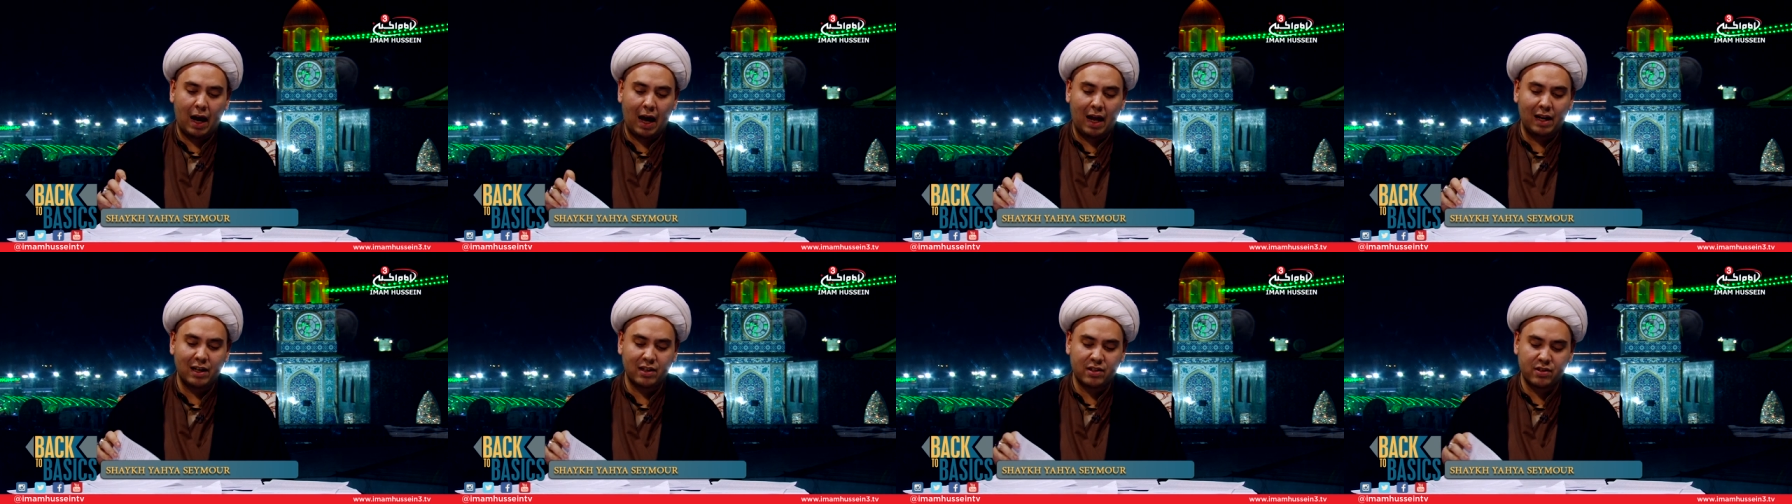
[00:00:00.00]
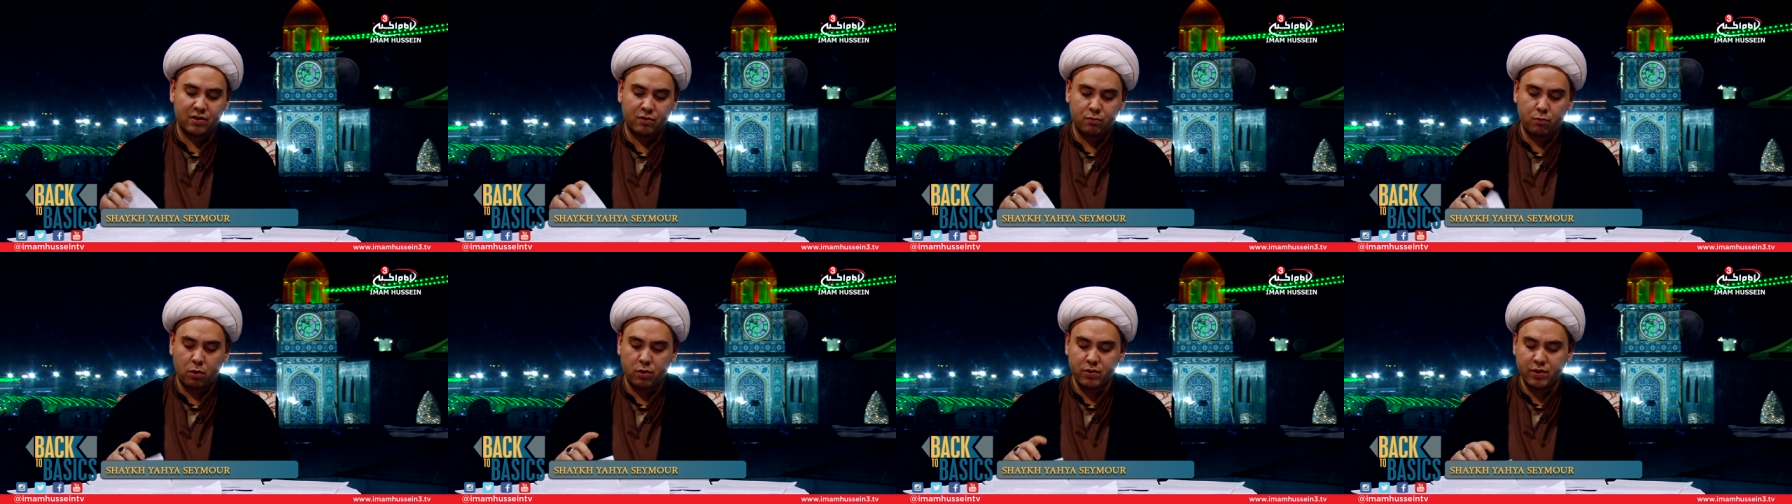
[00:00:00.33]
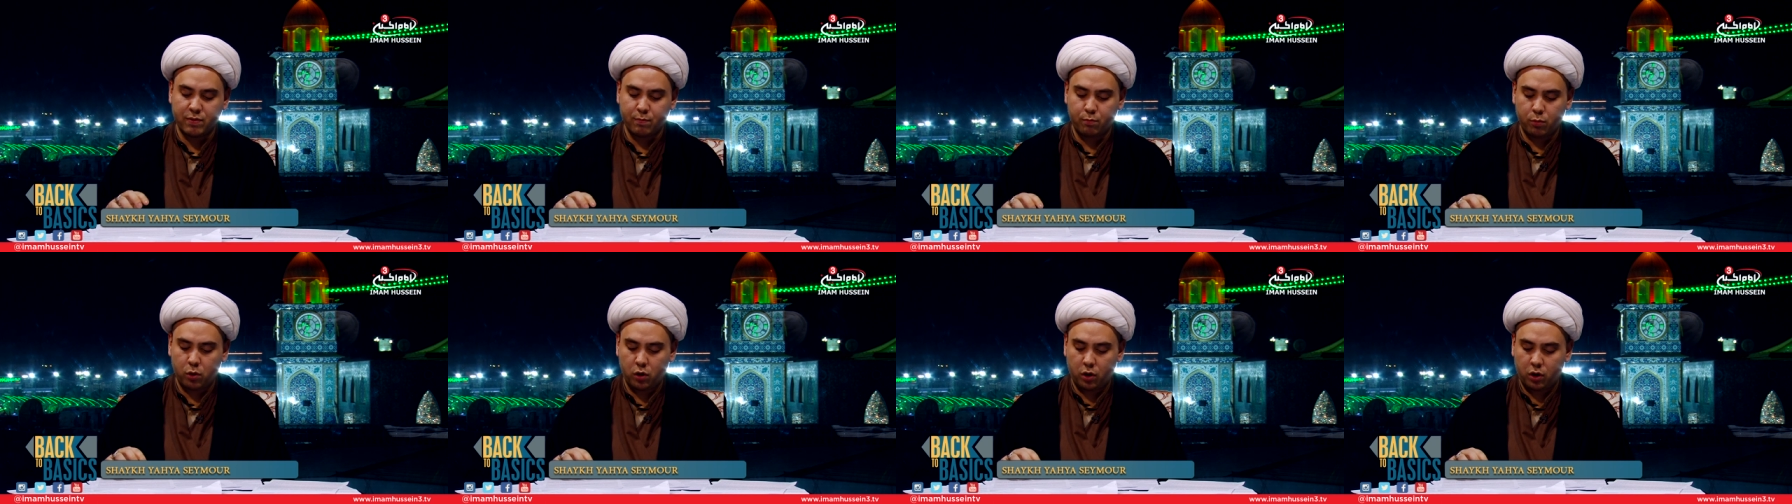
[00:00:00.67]
Alex
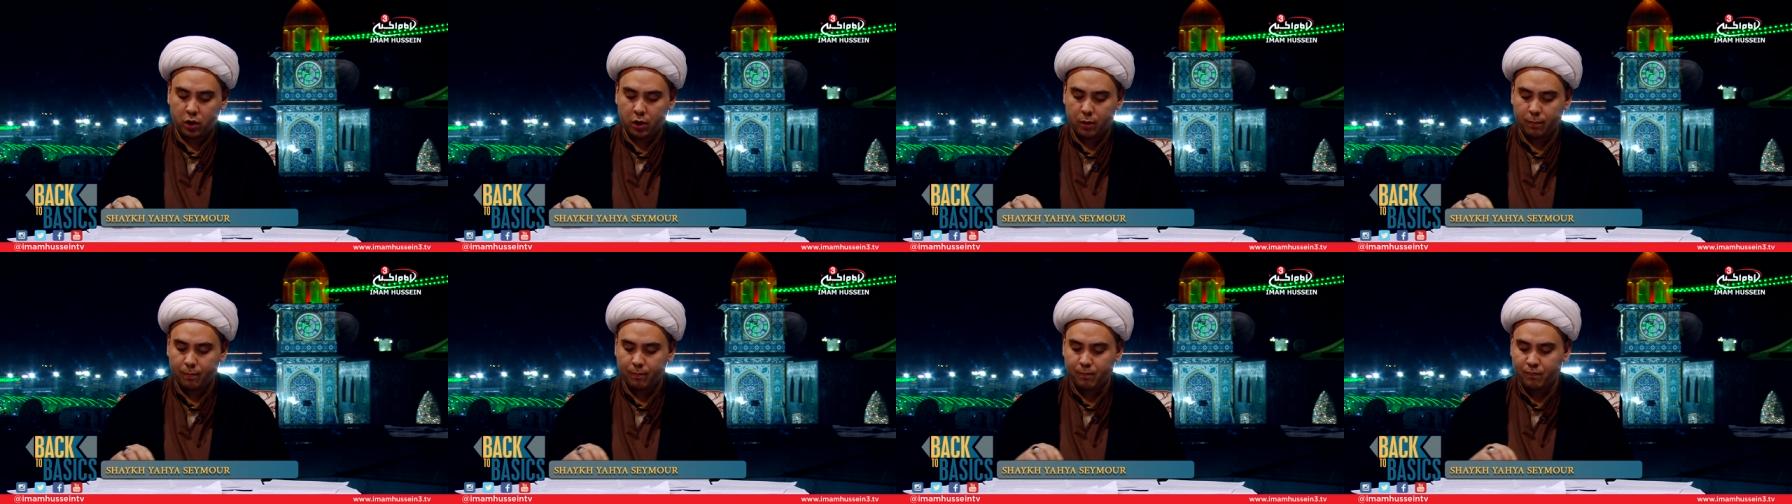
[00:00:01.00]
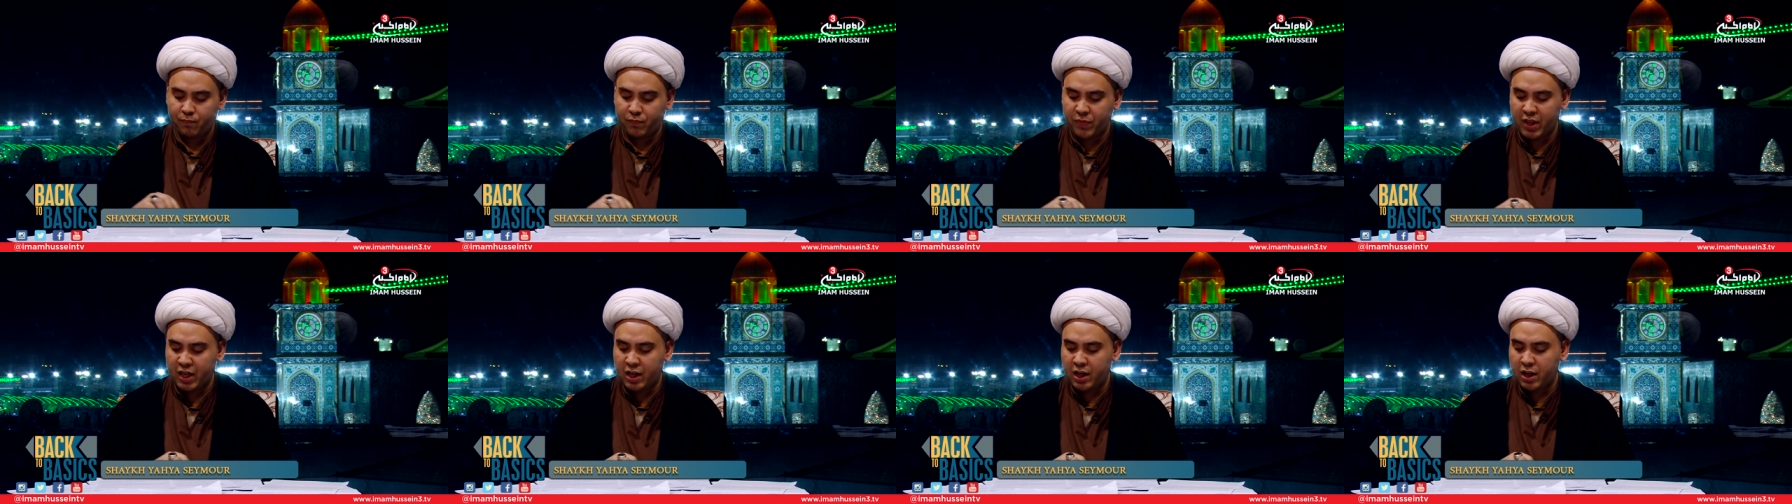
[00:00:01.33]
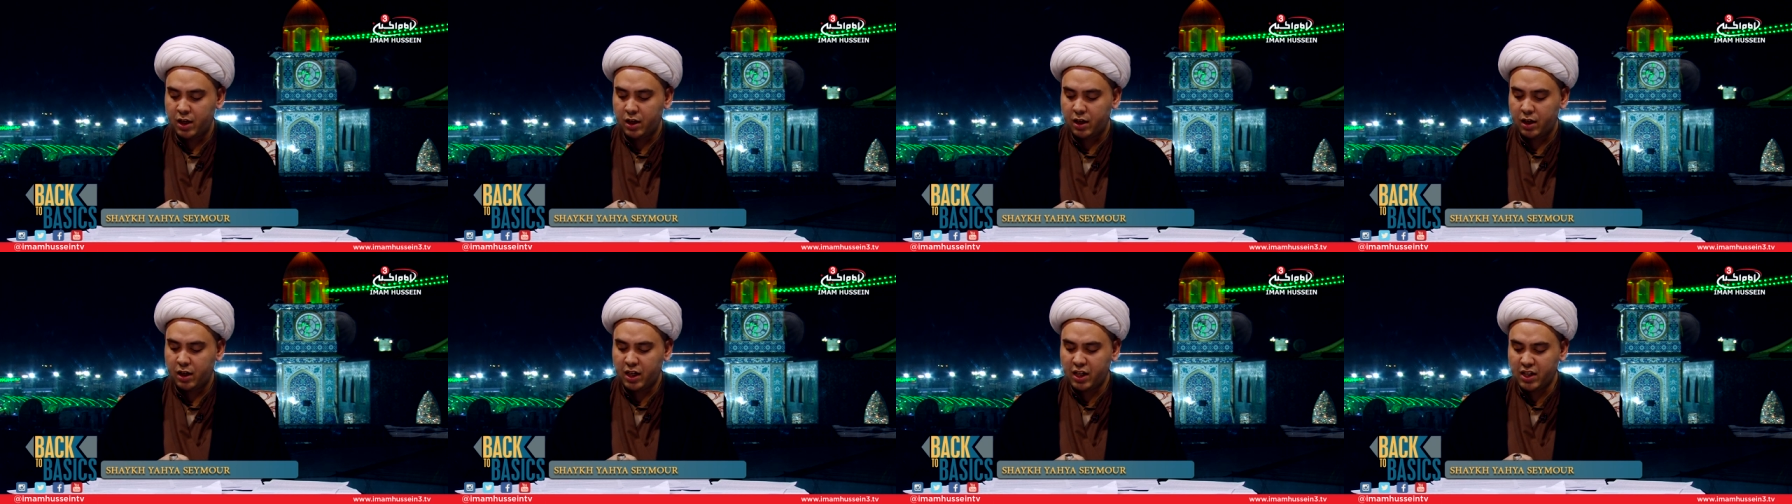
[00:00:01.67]
Rosenberg?
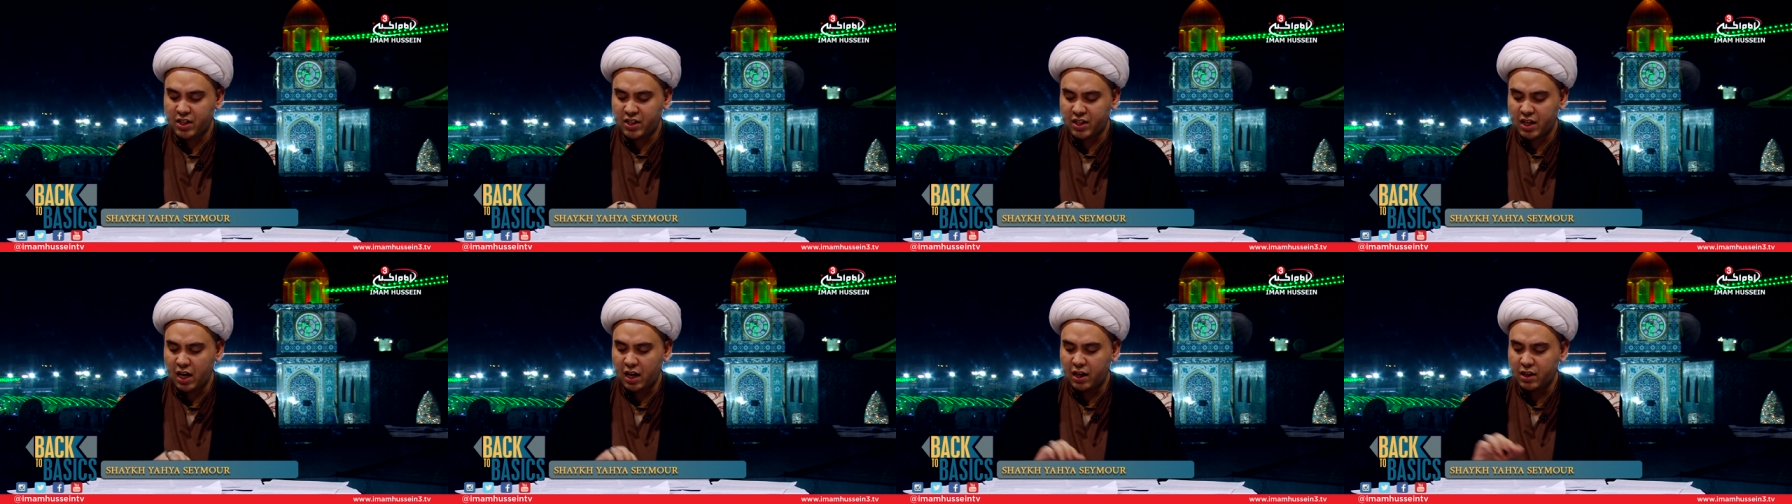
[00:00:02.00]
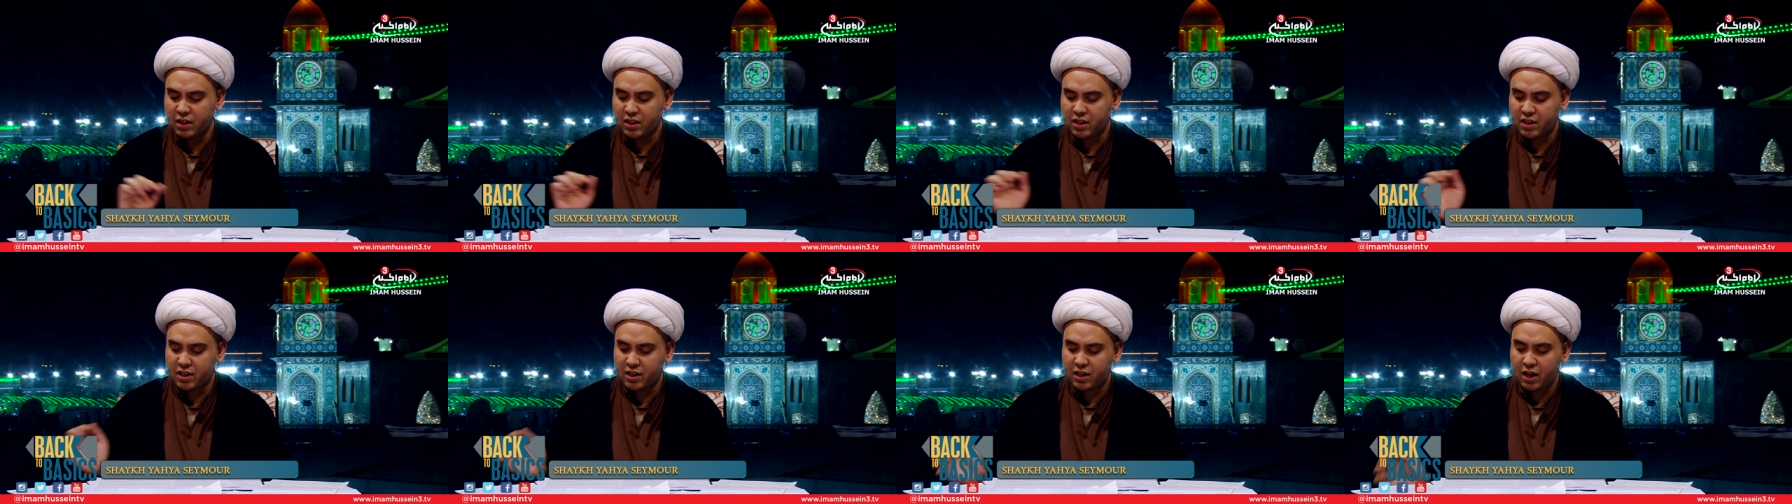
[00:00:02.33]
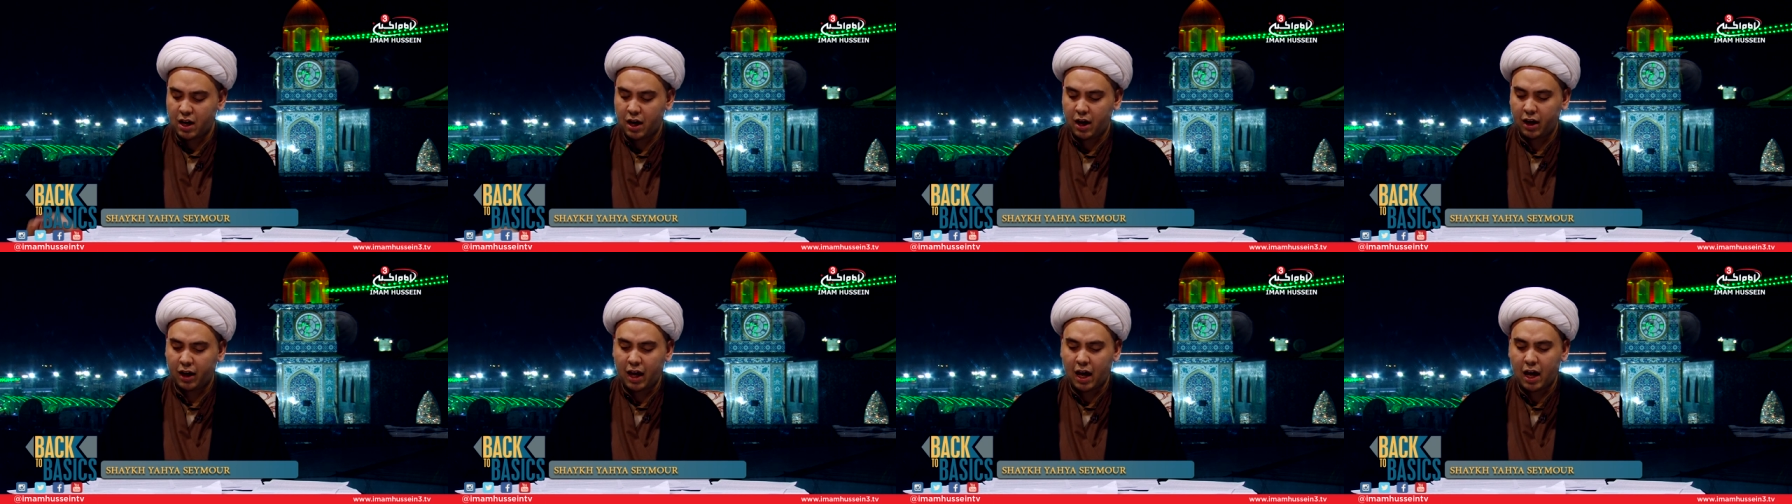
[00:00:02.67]
He states
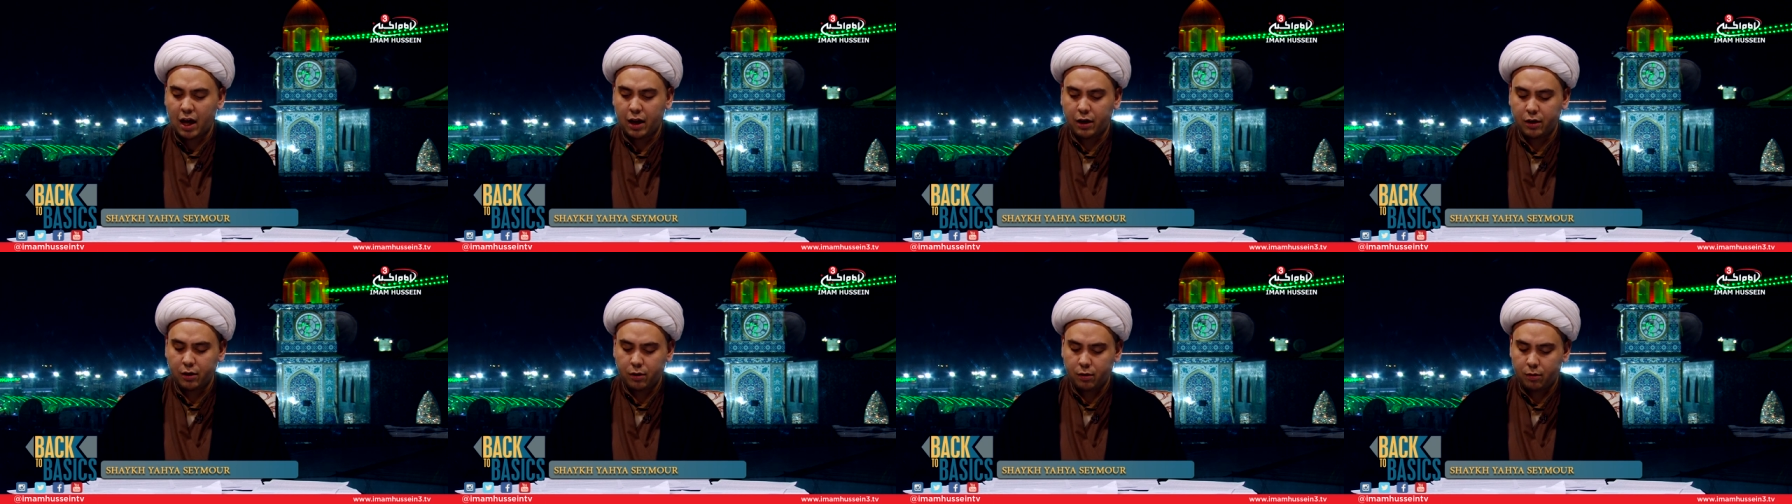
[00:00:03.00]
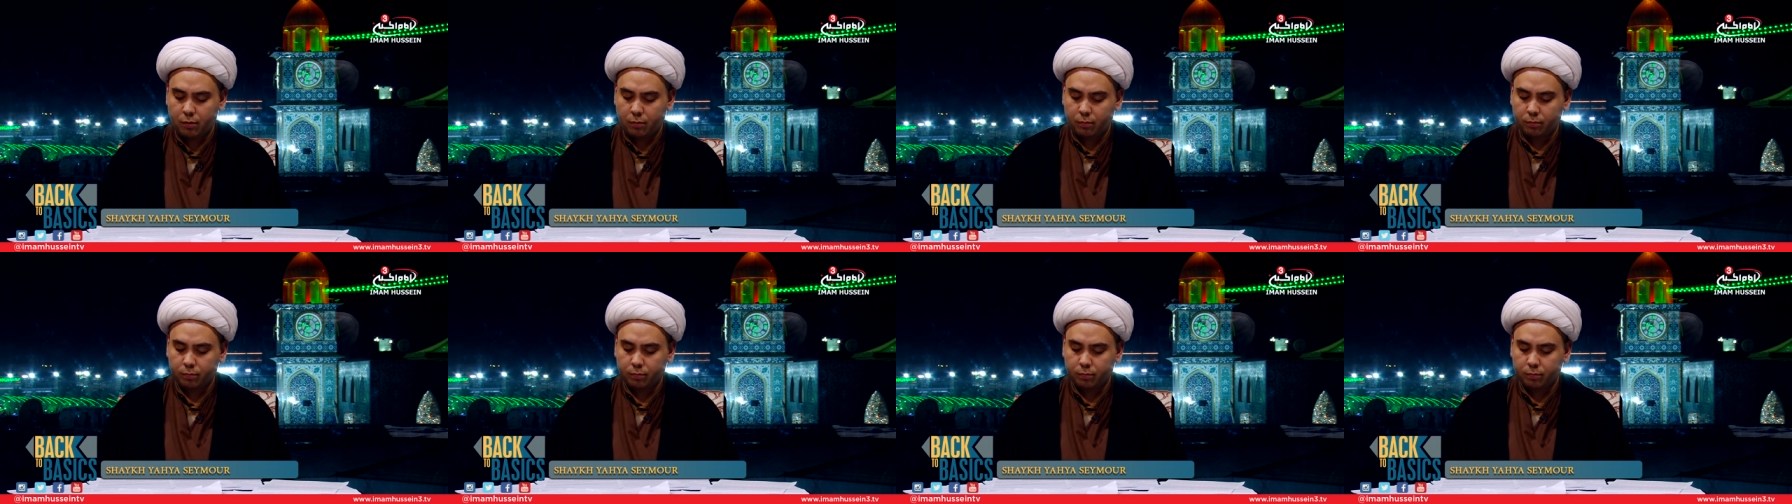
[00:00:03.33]
again